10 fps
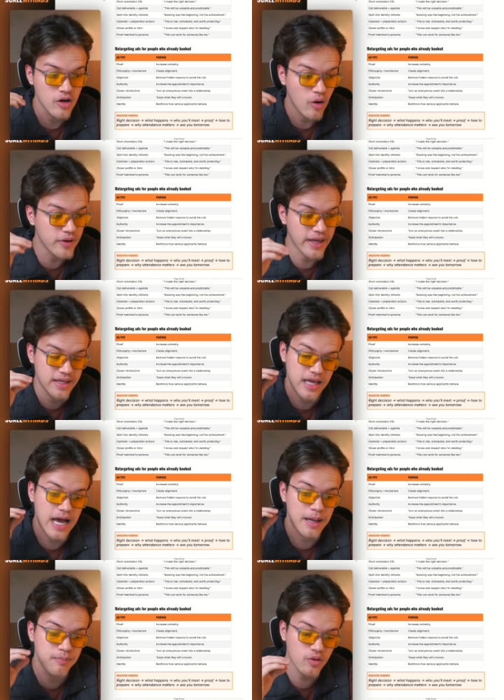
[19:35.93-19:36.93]
okay,
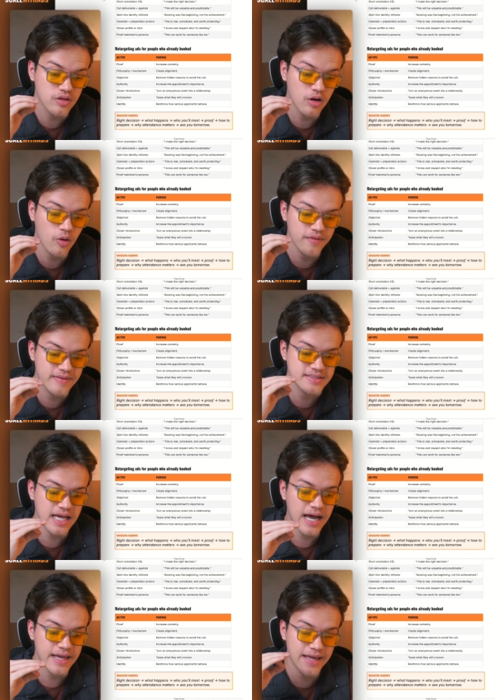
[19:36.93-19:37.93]
I booked a call with this
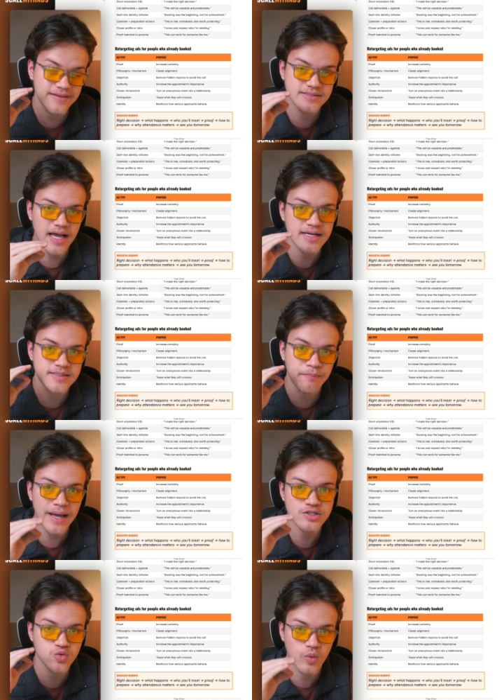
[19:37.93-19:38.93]
guy and this guy is the
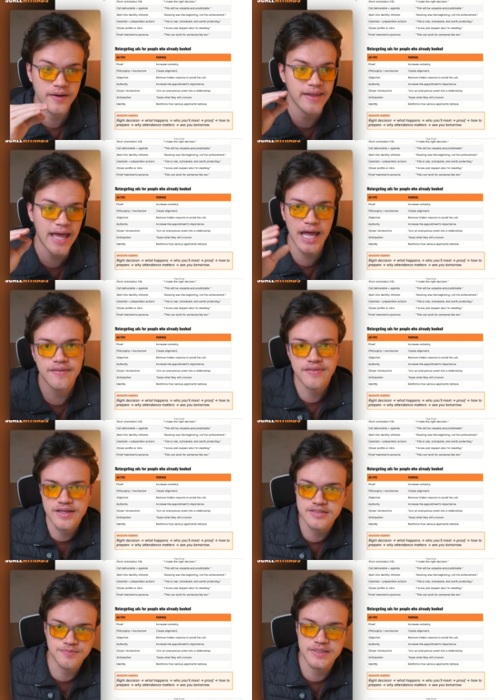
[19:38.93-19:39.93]
best one at
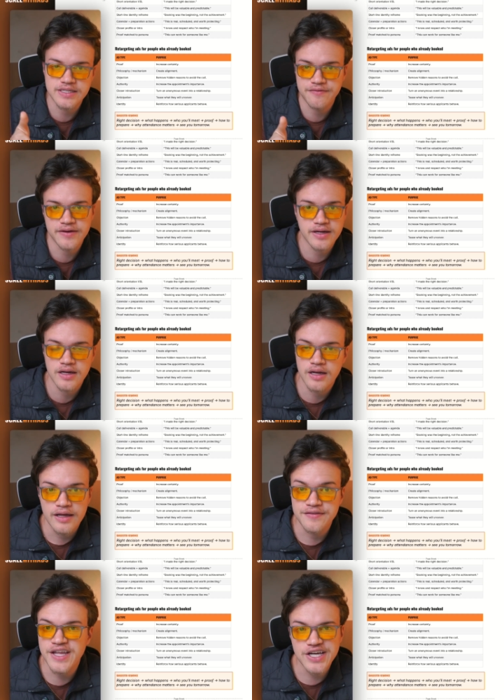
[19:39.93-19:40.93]
this specific
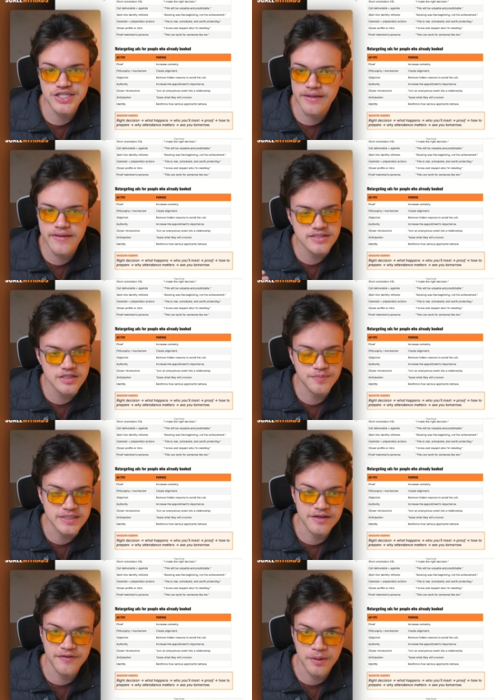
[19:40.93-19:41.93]
niche, at this
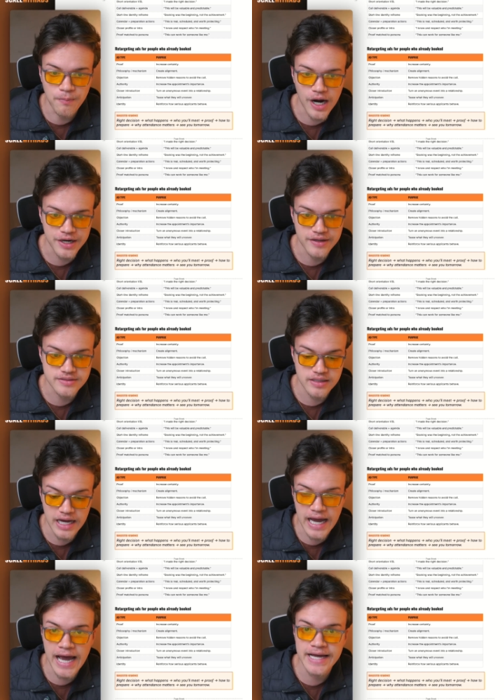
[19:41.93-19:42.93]
specific market.
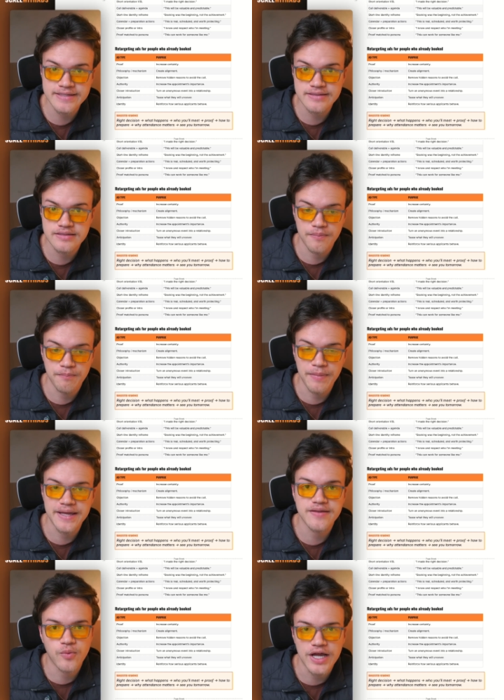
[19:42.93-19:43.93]
I
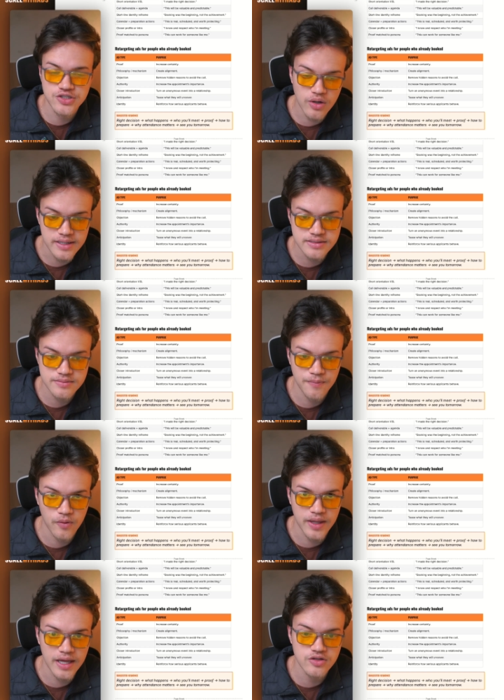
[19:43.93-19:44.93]
made the right choice,
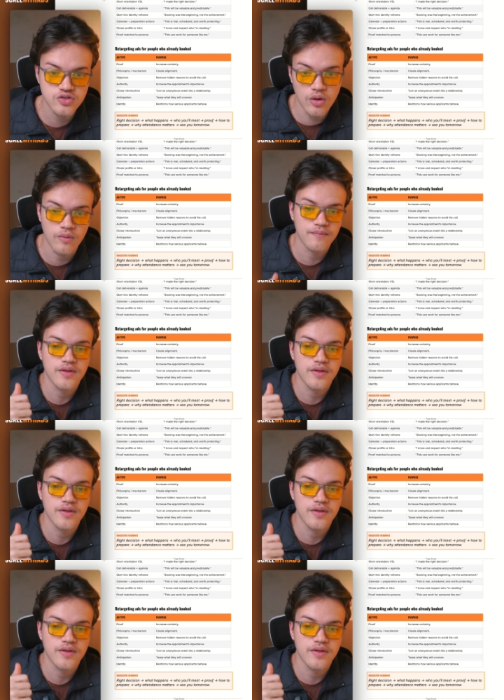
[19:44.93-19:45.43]
okay? So